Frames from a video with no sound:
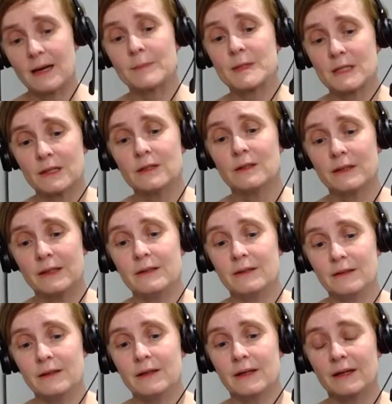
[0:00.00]
absolutely.
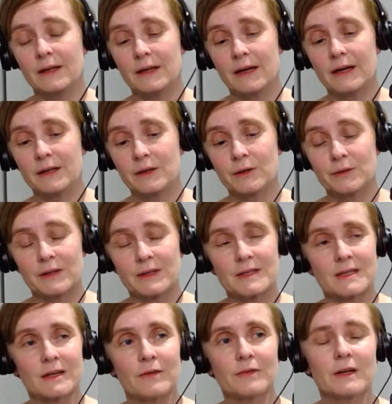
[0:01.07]
Yeah, no,
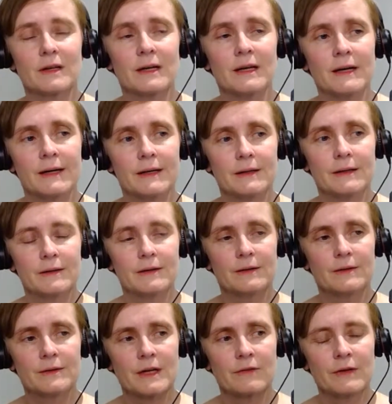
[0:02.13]
that's definitely
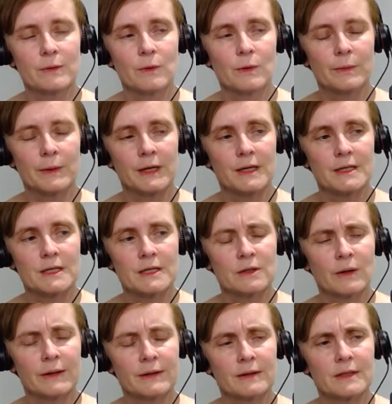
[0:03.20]
what we need to
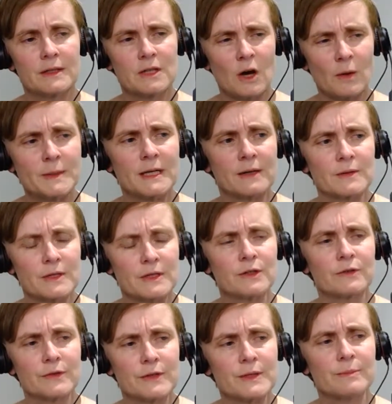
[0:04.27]
do. I think the top down
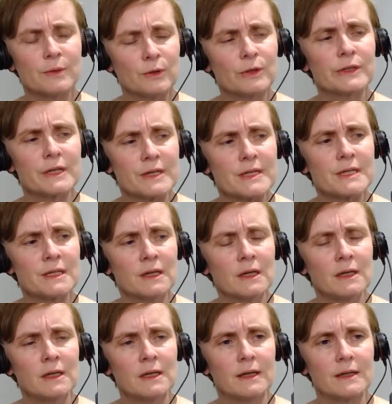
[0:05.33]
stuff is important,
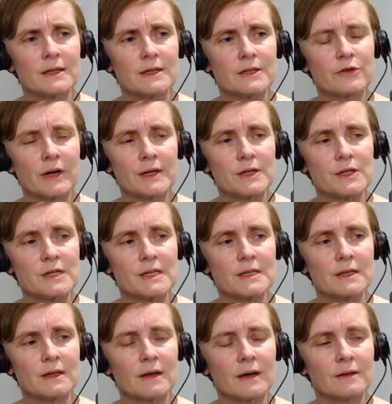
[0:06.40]
and the strategies
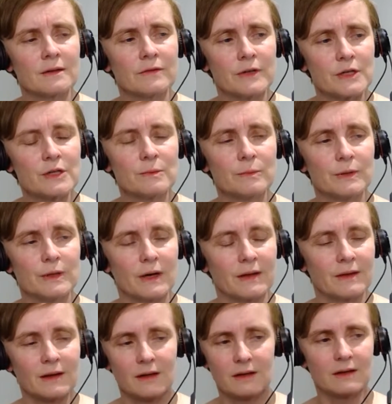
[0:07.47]
and the vision, but I
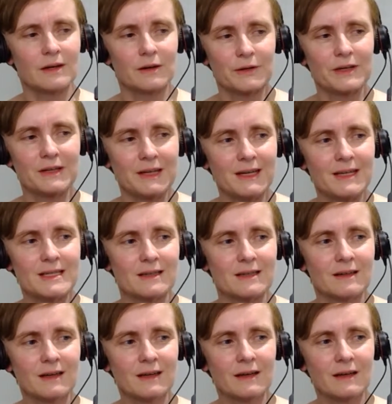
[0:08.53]
think you need
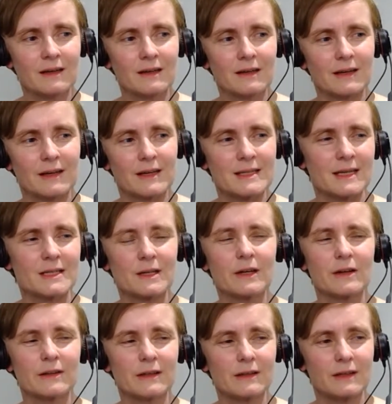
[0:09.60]
to, like I said
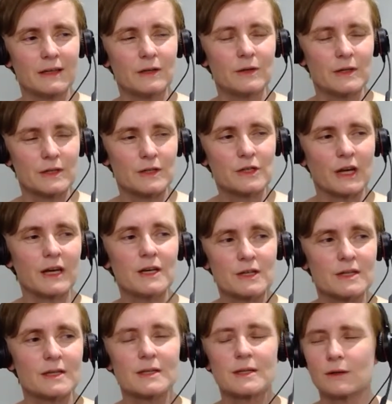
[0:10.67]
earlier, I think the unit of change
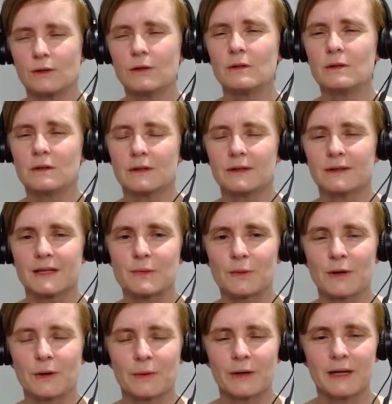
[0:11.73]
is the school, and that's
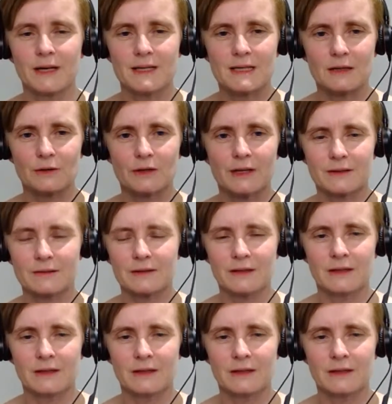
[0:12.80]
where we need to look at